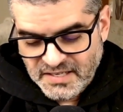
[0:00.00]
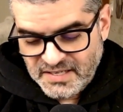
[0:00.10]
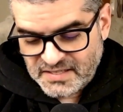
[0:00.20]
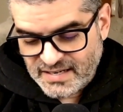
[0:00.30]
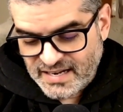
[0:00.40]

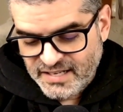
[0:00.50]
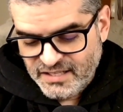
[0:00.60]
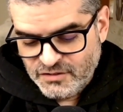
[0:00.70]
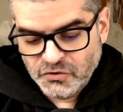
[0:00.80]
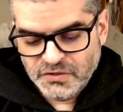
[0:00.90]
And I
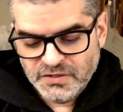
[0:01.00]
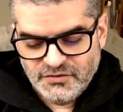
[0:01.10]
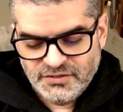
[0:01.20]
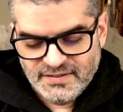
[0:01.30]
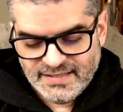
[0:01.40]

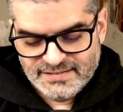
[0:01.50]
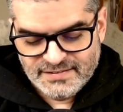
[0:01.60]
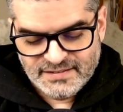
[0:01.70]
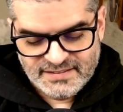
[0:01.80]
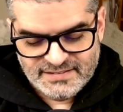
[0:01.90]
intuit
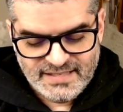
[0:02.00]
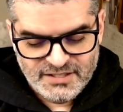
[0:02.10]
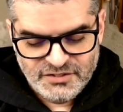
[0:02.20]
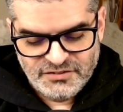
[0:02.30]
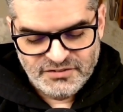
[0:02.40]
that uh,
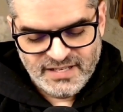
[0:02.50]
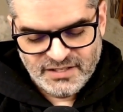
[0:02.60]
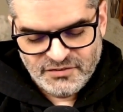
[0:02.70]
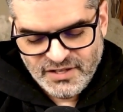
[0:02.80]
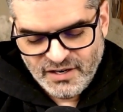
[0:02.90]
that's
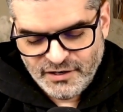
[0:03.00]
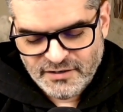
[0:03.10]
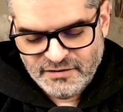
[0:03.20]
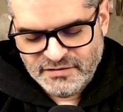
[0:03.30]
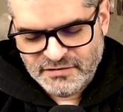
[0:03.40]
that's the
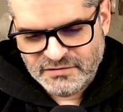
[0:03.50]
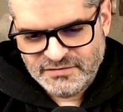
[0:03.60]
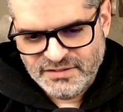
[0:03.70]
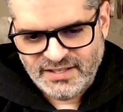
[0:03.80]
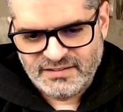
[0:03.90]
art
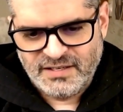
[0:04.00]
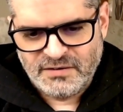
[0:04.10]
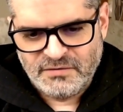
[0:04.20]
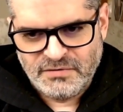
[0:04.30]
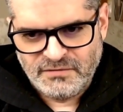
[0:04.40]
of the second
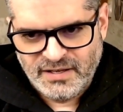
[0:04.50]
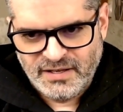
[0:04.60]
half of